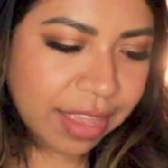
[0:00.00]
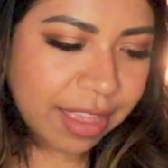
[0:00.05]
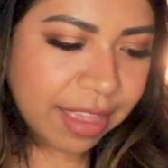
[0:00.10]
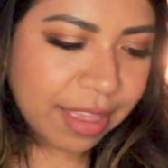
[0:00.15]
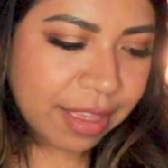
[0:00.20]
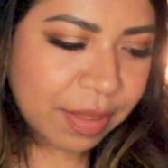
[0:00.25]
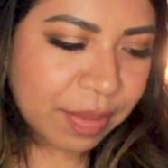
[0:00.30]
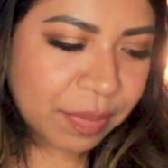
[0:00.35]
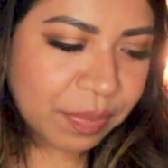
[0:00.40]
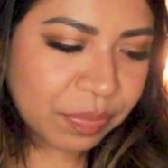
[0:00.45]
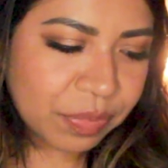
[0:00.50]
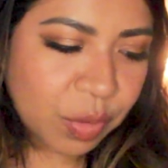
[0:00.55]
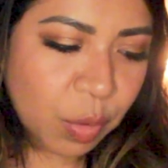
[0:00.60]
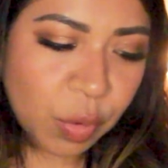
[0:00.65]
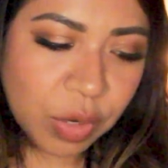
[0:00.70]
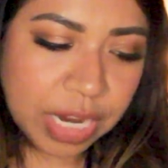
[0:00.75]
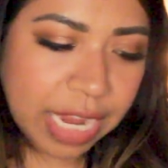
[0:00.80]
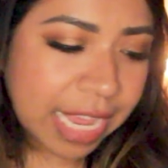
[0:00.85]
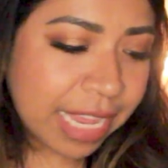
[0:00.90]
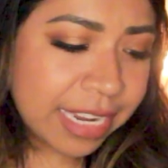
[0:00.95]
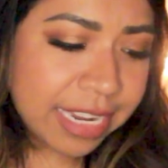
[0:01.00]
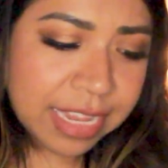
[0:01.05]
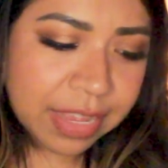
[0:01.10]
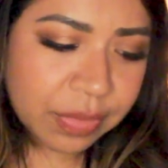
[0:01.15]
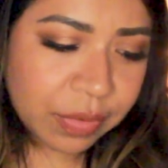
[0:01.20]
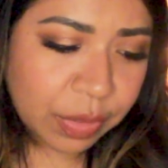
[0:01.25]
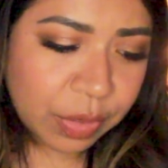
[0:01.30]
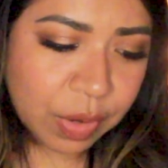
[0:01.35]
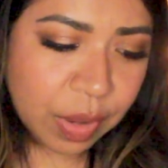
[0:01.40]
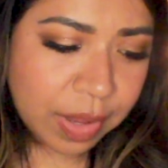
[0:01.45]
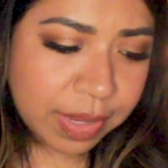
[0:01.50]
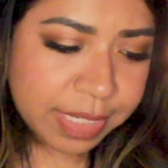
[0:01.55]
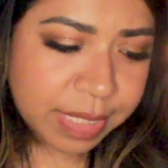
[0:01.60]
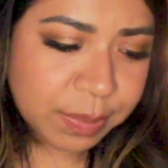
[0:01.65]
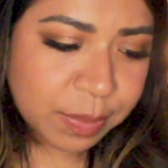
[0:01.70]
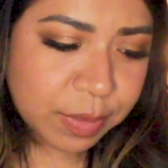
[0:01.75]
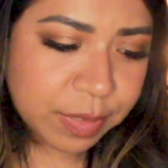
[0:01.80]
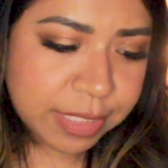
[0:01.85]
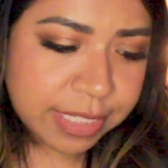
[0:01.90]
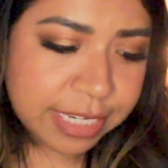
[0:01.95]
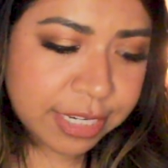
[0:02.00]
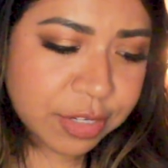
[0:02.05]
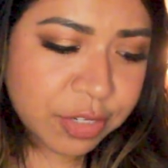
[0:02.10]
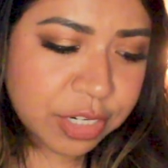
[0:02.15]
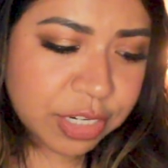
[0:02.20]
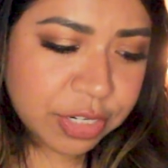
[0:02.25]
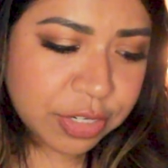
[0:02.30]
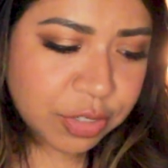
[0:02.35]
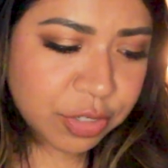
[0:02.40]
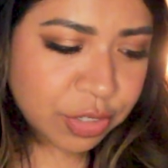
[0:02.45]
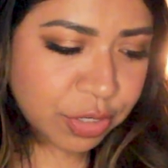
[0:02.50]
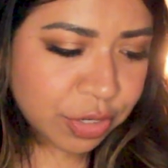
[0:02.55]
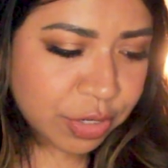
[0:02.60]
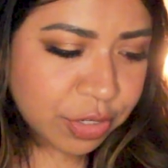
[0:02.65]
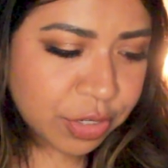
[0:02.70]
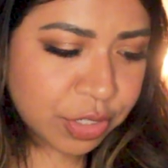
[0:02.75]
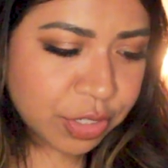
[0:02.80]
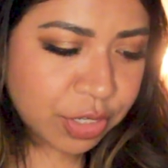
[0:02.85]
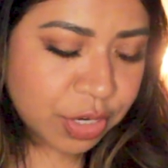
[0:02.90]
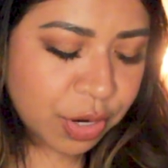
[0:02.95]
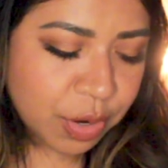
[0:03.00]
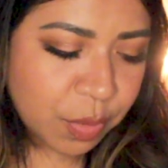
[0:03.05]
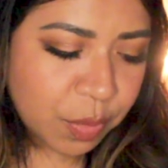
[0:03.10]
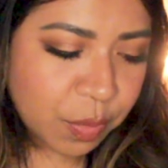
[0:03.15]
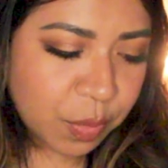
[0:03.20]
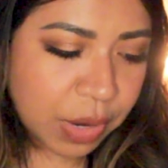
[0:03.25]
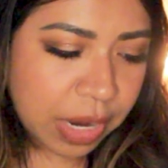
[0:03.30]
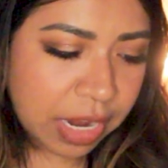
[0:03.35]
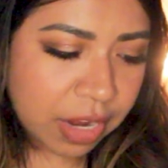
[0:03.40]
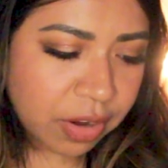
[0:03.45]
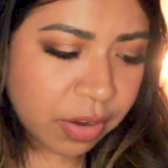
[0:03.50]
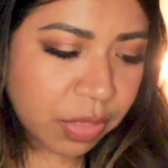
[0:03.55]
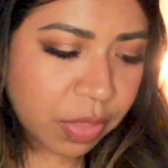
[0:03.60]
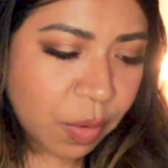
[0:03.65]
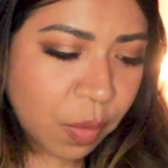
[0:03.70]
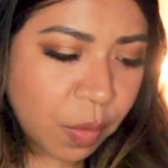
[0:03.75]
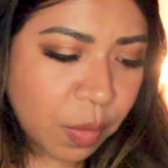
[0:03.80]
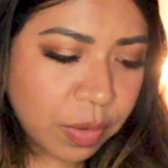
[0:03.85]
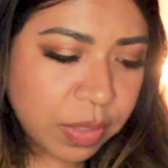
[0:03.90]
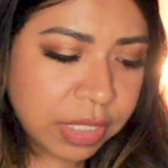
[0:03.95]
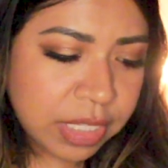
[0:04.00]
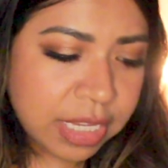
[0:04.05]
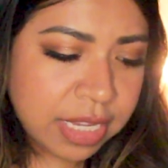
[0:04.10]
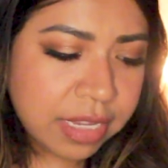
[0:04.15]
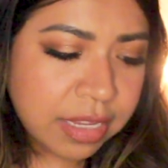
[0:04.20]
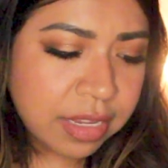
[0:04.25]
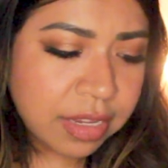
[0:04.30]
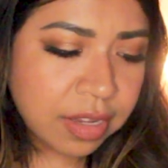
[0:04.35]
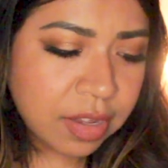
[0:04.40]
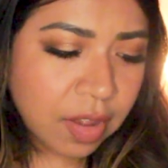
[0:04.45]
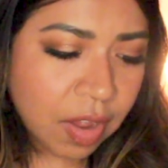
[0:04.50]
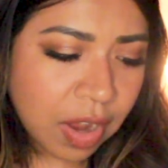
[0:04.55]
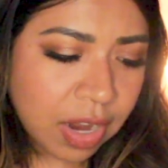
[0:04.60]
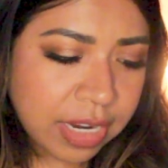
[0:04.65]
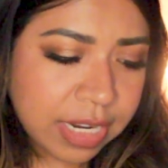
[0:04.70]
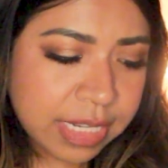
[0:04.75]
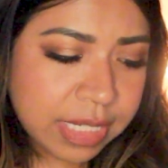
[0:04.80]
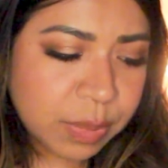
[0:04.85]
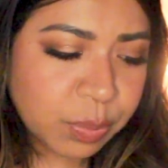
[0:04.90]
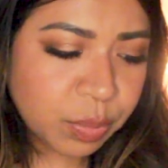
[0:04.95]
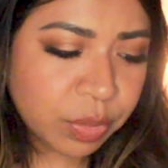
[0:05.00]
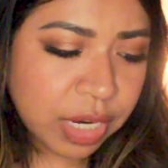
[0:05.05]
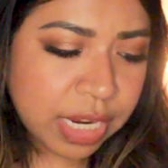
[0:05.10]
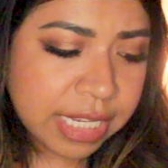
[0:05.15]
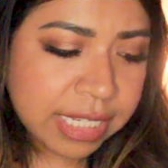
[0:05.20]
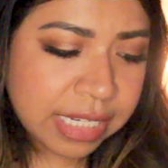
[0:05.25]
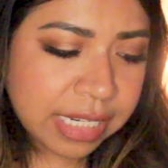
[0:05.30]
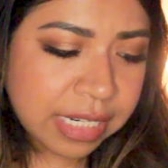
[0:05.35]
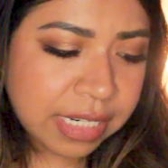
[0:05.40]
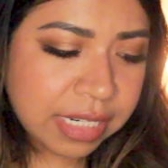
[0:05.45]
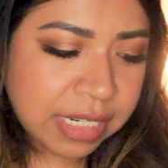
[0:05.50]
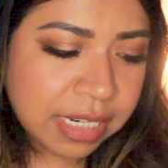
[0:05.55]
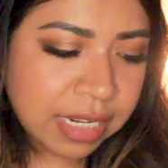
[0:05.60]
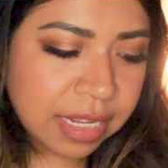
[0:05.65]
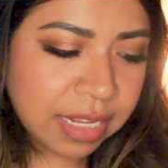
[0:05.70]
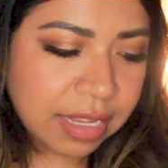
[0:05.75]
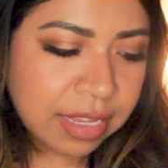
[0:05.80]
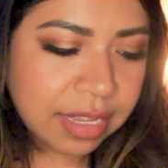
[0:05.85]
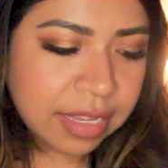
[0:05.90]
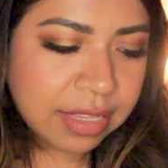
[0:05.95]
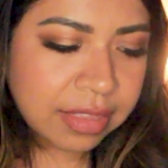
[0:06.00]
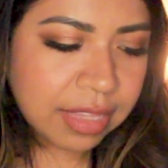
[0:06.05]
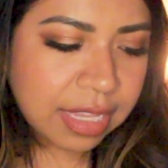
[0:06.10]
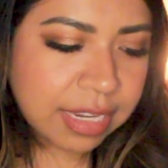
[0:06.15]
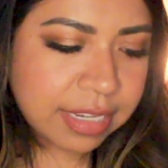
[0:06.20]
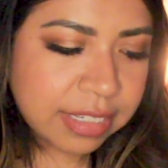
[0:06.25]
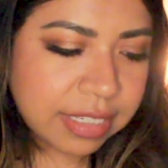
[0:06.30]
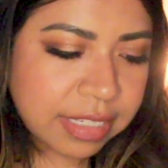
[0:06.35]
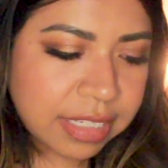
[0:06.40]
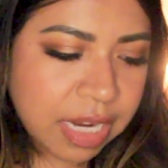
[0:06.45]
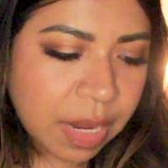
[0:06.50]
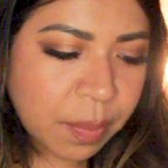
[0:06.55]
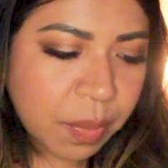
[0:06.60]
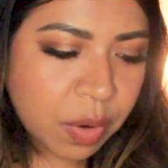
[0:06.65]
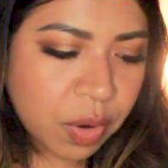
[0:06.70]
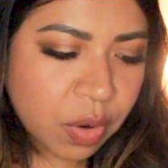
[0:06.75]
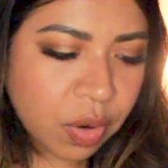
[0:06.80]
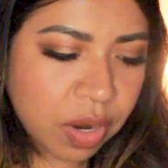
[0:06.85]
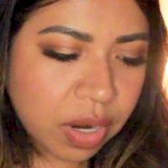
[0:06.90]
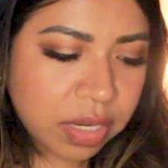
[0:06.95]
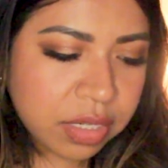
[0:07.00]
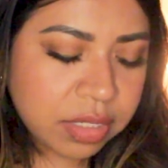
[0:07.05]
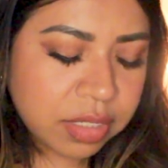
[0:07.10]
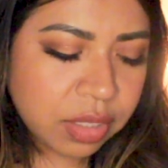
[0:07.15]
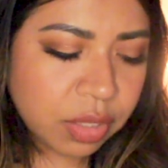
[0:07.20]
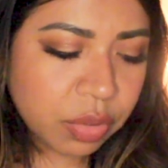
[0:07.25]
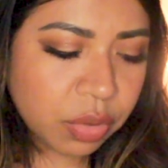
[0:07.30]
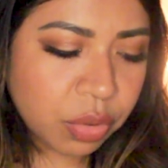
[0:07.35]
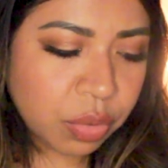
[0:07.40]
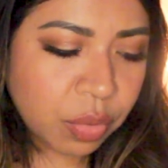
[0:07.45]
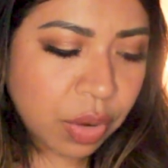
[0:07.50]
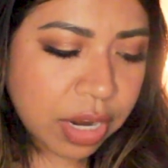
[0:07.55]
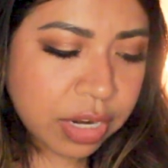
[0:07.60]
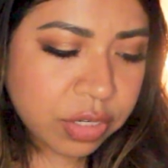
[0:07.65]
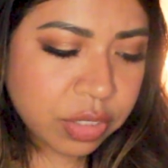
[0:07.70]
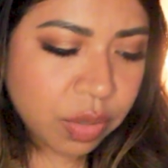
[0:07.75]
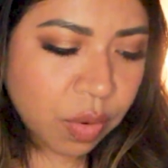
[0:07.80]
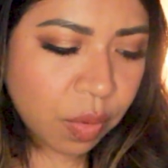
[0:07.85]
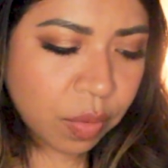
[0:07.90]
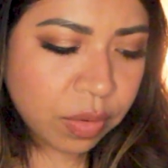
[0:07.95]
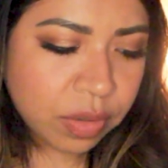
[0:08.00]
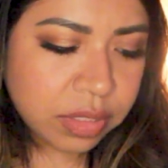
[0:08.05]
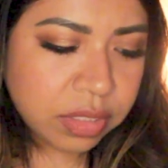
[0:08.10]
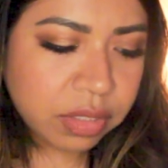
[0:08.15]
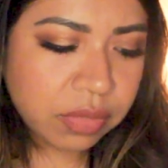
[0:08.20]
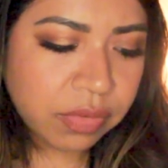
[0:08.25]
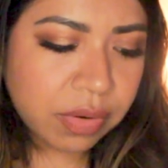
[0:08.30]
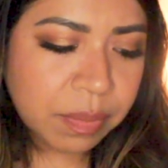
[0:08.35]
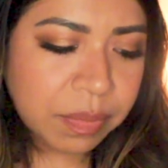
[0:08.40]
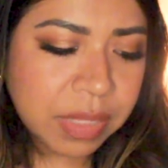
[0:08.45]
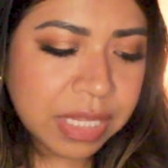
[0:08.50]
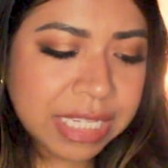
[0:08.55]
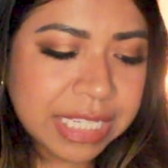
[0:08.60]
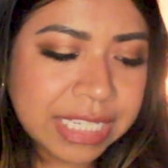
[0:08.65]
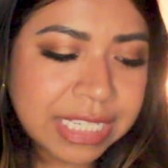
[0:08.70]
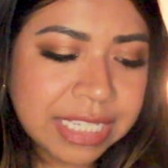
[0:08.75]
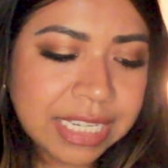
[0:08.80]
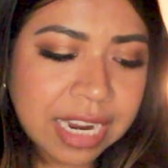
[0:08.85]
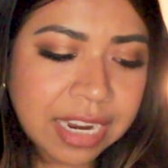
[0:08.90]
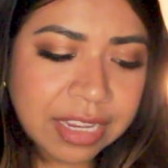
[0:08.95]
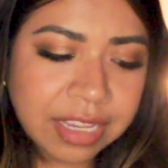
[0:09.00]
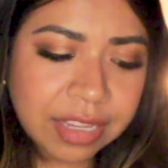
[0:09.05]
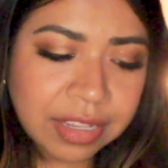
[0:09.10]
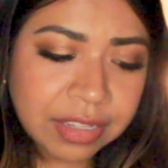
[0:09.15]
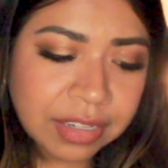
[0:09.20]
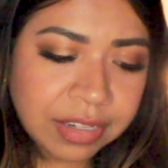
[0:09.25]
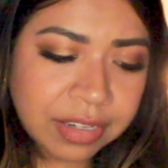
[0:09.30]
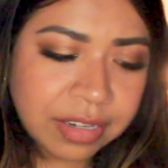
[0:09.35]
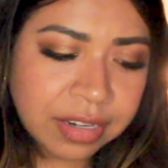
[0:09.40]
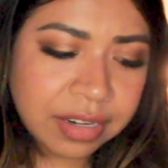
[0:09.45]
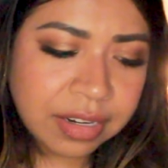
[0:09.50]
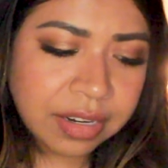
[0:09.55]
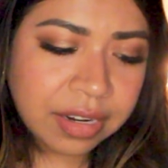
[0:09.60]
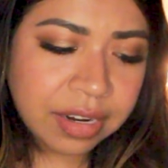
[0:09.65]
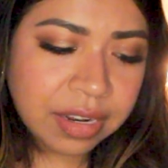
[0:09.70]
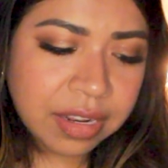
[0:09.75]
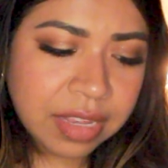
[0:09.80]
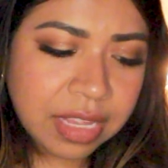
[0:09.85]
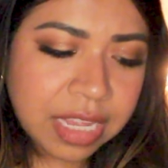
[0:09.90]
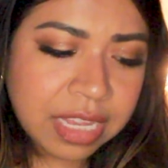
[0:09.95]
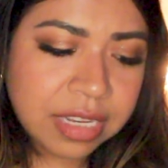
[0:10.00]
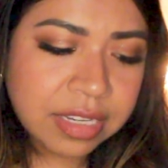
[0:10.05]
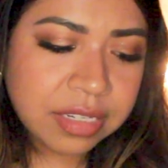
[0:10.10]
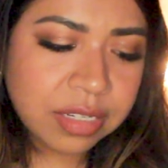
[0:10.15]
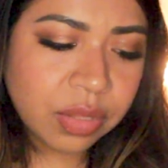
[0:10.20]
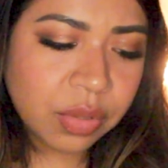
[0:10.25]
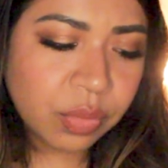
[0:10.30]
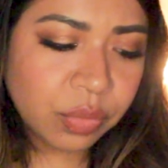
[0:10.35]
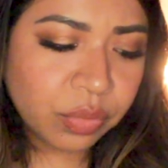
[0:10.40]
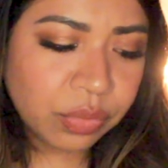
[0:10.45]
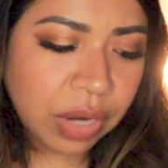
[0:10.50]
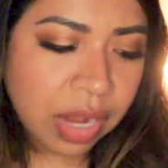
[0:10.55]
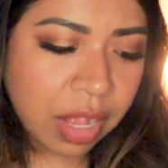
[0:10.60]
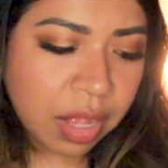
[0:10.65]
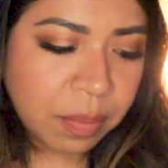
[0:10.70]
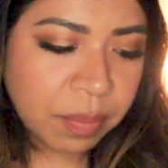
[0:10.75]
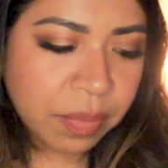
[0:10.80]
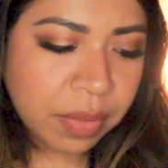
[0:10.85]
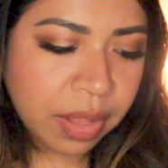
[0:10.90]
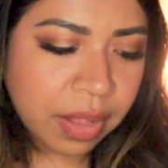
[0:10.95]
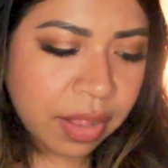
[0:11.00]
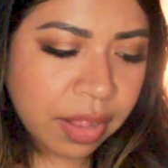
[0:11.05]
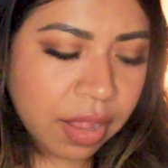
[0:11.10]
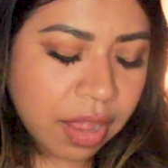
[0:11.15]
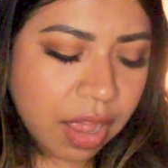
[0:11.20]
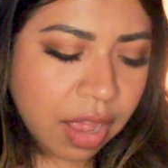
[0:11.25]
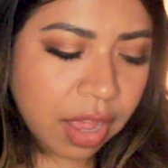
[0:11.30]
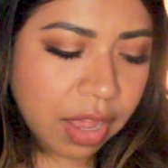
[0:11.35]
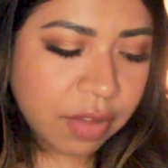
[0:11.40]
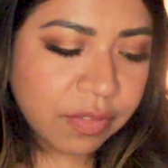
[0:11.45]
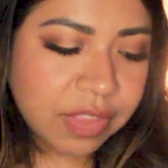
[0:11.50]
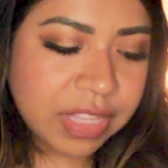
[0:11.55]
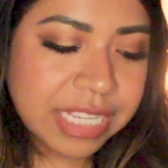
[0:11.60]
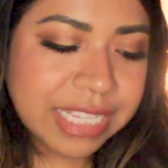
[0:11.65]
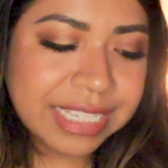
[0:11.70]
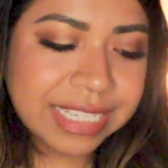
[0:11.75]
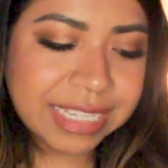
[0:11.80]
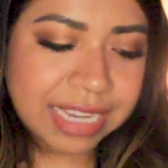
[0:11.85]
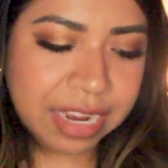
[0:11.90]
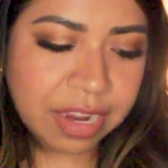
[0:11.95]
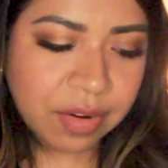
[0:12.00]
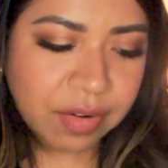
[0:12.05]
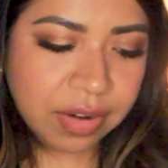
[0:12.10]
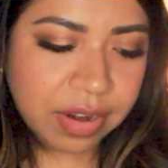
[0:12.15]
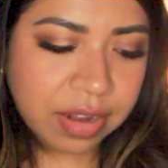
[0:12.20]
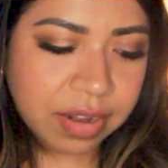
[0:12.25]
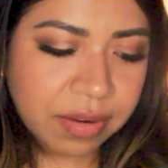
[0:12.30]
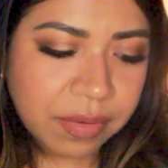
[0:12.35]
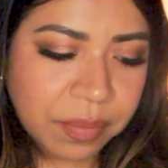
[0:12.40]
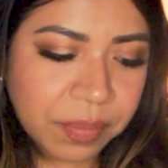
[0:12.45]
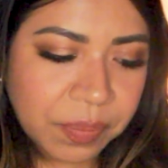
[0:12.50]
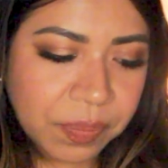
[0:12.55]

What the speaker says: "or any other gospel teaching church where the holy God is present, they step across the threshold from the secular into the realm of the sacred.